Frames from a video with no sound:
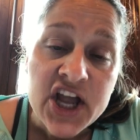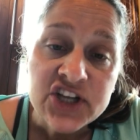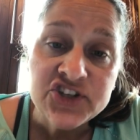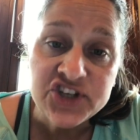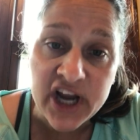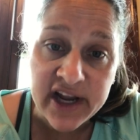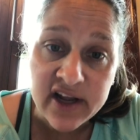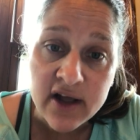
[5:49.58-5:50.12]

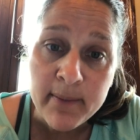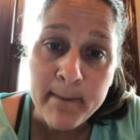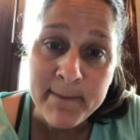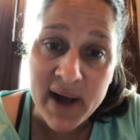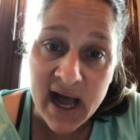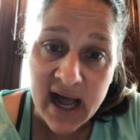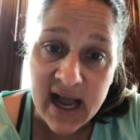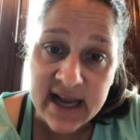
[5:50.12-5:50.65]
Jacob
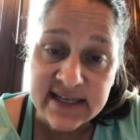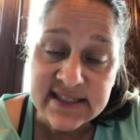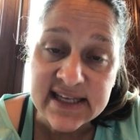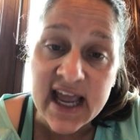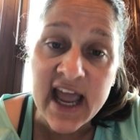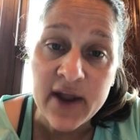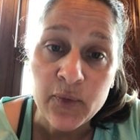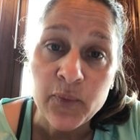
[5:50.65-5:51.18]
buys
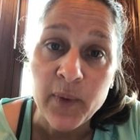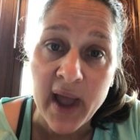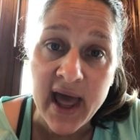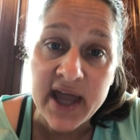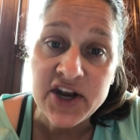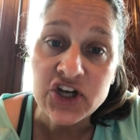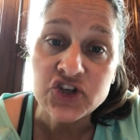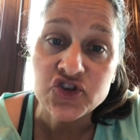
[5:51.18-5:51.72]
a
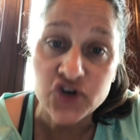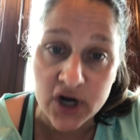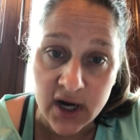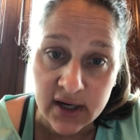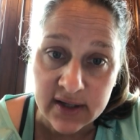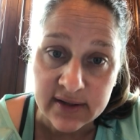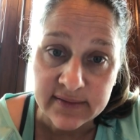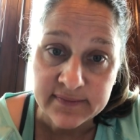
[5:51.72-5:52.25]
red
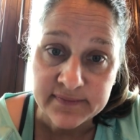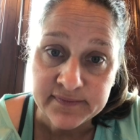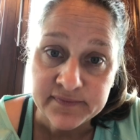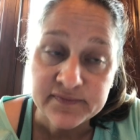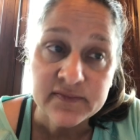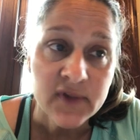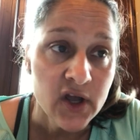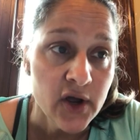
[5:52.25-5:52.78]
truck.
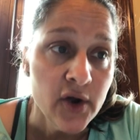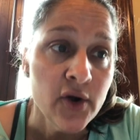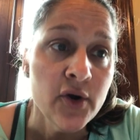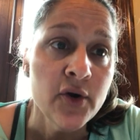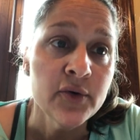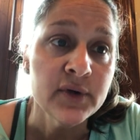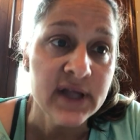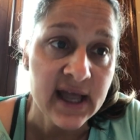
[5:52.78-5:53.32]

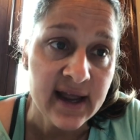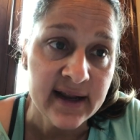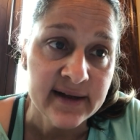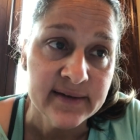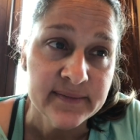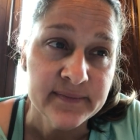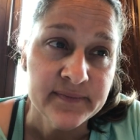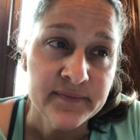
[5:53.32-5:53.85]
Okay.
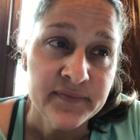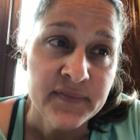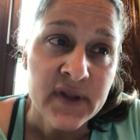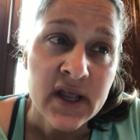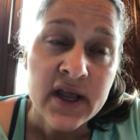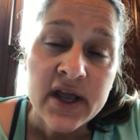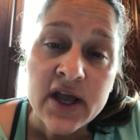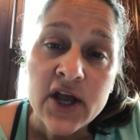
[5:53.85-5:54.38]

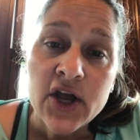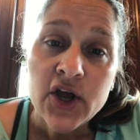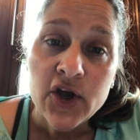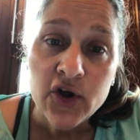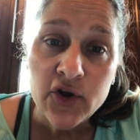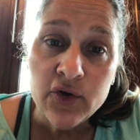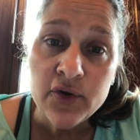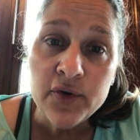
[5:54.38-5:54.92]

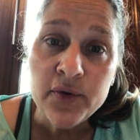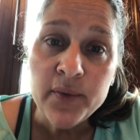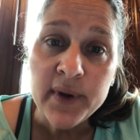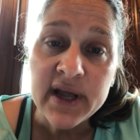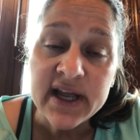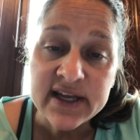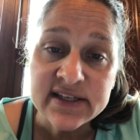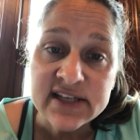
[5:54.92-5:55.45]
Who
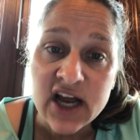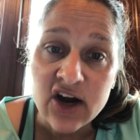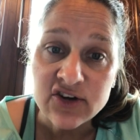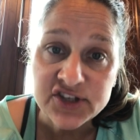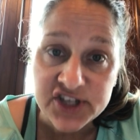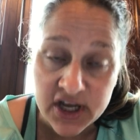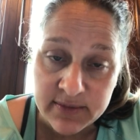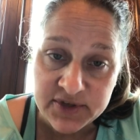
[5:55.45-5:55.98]
is our
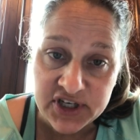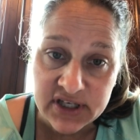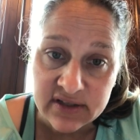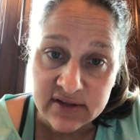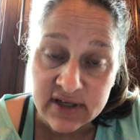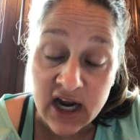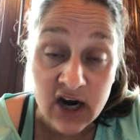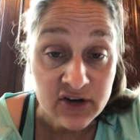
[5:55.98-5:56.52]

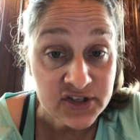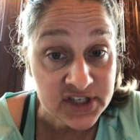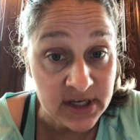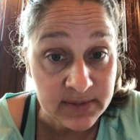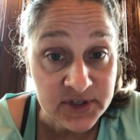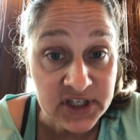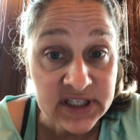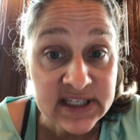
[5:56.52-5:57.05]
subject? Our
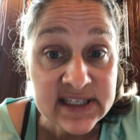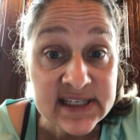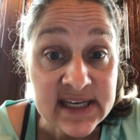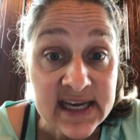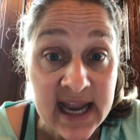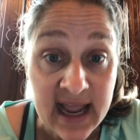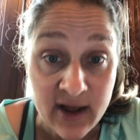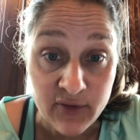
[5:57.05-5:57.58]
subject is a
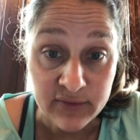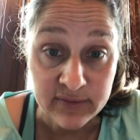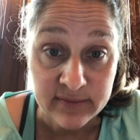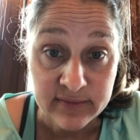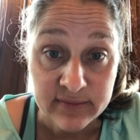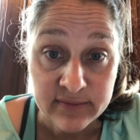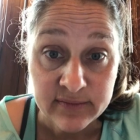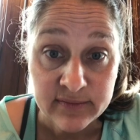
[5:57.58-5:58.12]
noun.
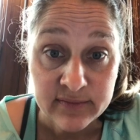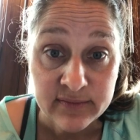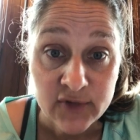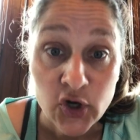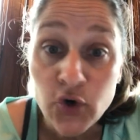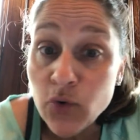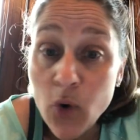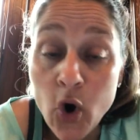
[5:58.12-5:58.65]

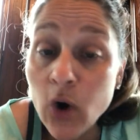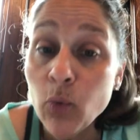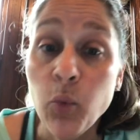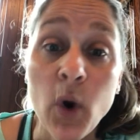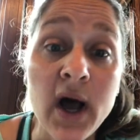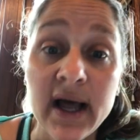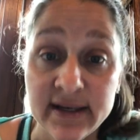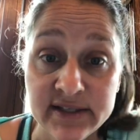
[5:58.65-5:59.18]
Who or
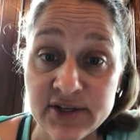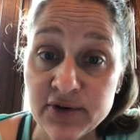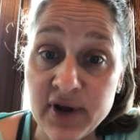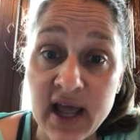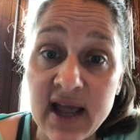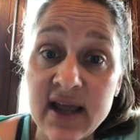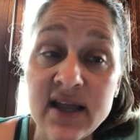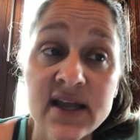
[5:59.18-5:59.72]
what,
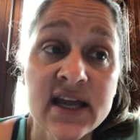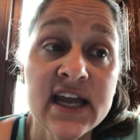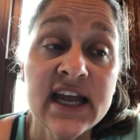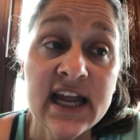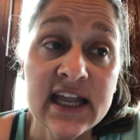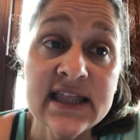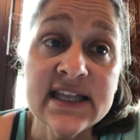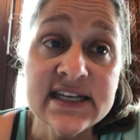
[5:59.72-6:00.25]
okay?
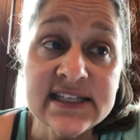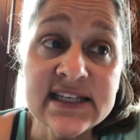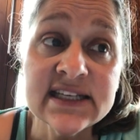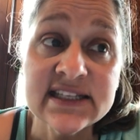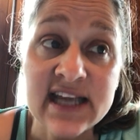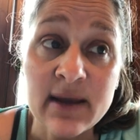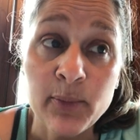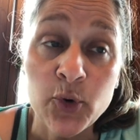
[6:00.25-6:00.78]
In this
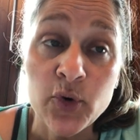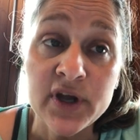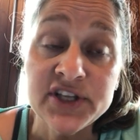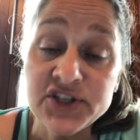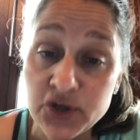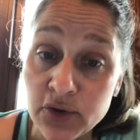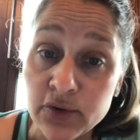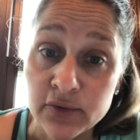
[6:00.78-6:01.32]
example,
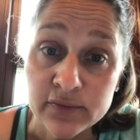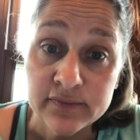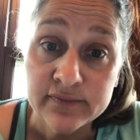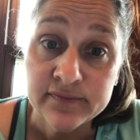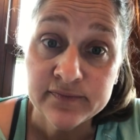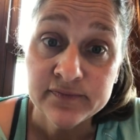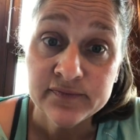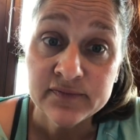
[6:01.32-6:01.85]
it's who?
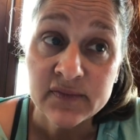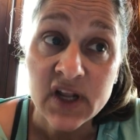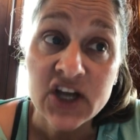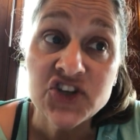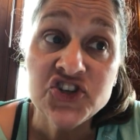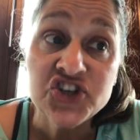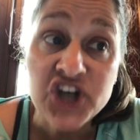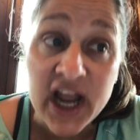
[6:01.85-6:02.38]

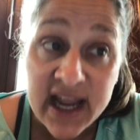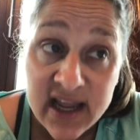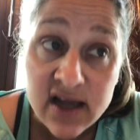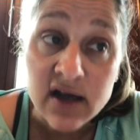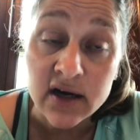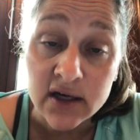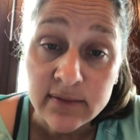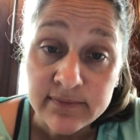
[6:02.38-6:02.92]

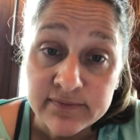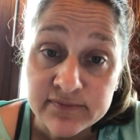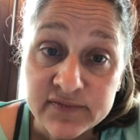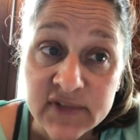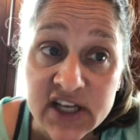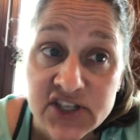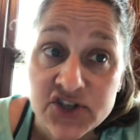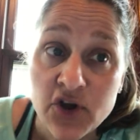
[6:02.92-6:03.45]
Jacob.
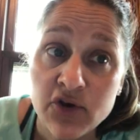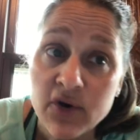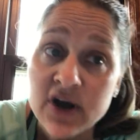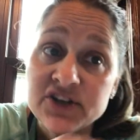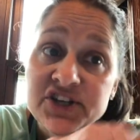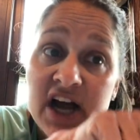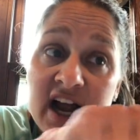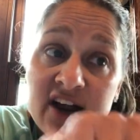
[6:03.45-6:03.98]
Let's go to our
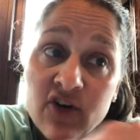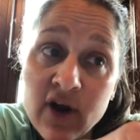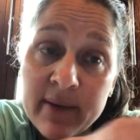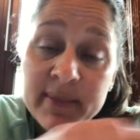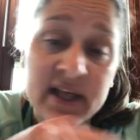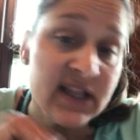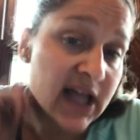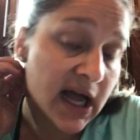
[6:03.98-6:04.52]

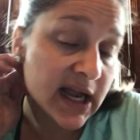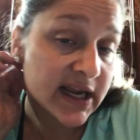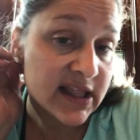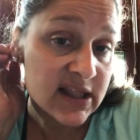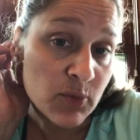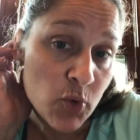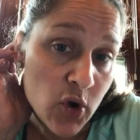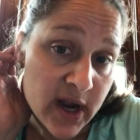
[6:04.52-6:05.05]
diagramming line
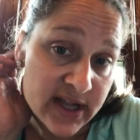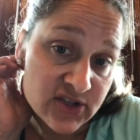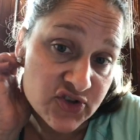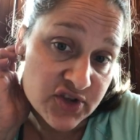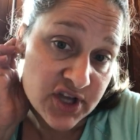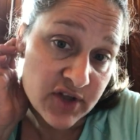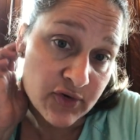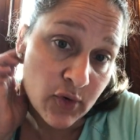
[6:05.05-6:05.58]
and then we'll answer
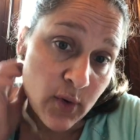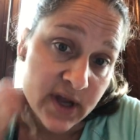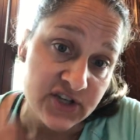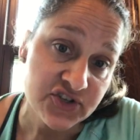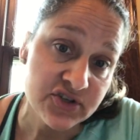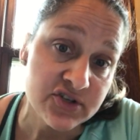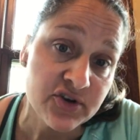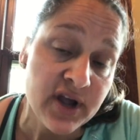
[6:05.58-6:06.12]
the other
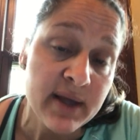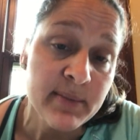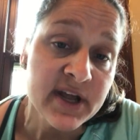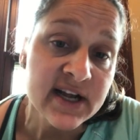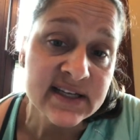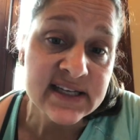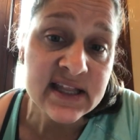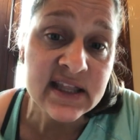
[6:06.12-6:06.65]
questions, okay?
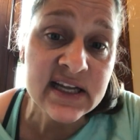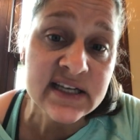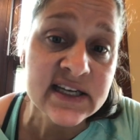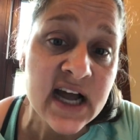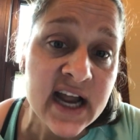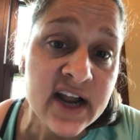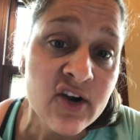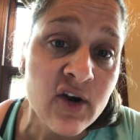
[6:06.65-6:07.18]
Because I think
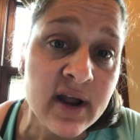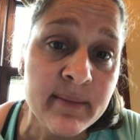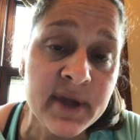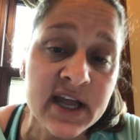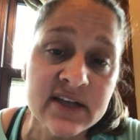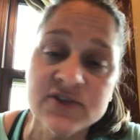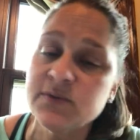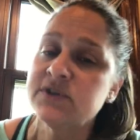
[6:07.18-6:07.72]

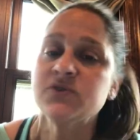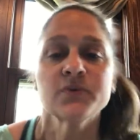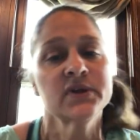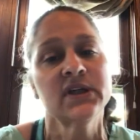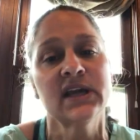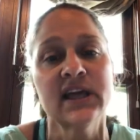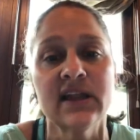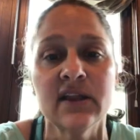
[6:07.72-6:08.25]
diagramming is what's
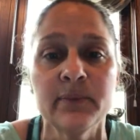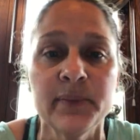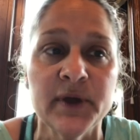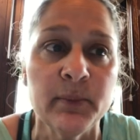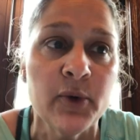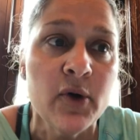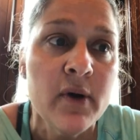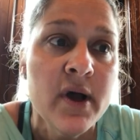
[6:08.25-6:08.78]
really killing
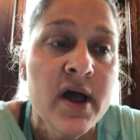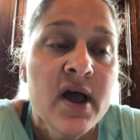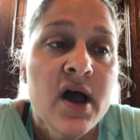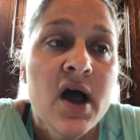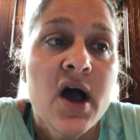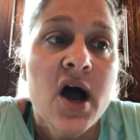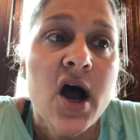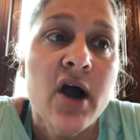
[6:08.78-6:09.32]
people.
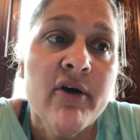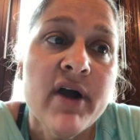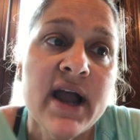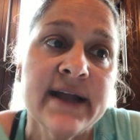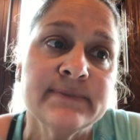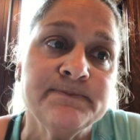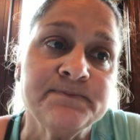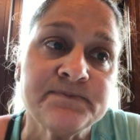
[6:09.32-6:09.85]
All
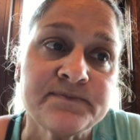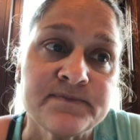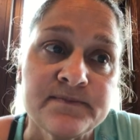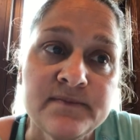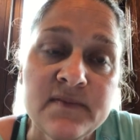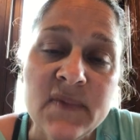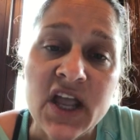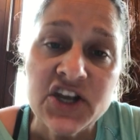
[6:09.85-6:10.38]
right.
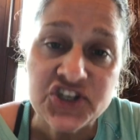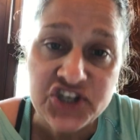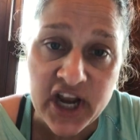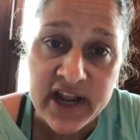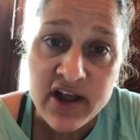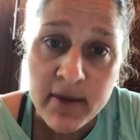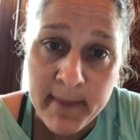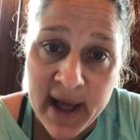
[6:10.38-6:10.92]

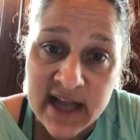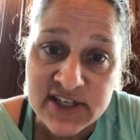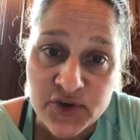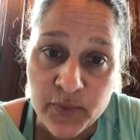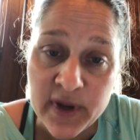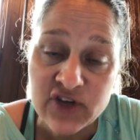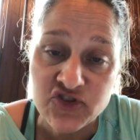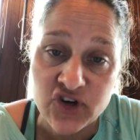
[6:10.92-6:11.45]
Jacob buys a
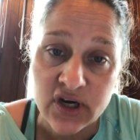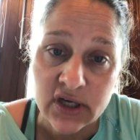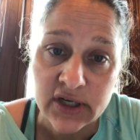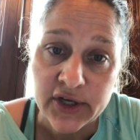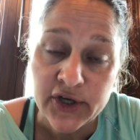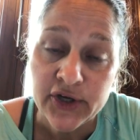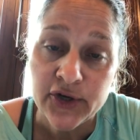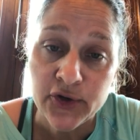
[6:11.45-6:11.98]
red truck.
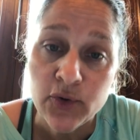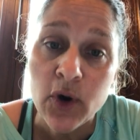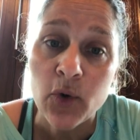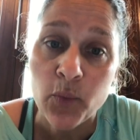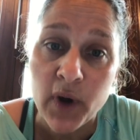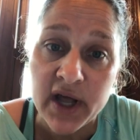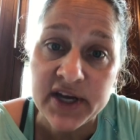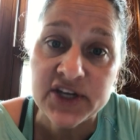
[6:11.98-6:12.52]
Who or
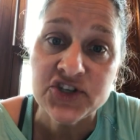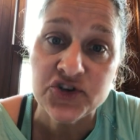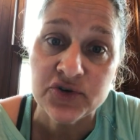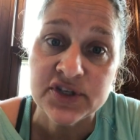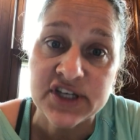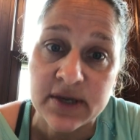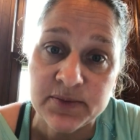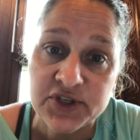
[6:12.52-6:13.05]
what is your
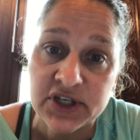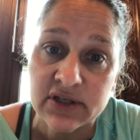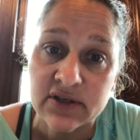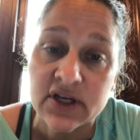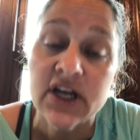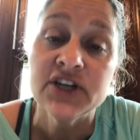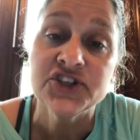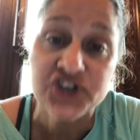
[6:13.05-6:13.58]
subject?
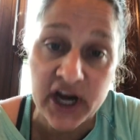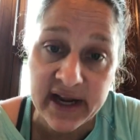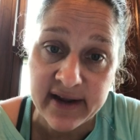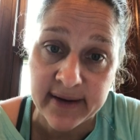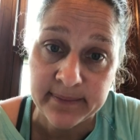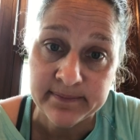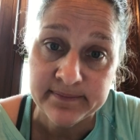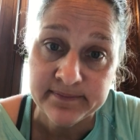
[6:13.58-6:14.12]
Jacob.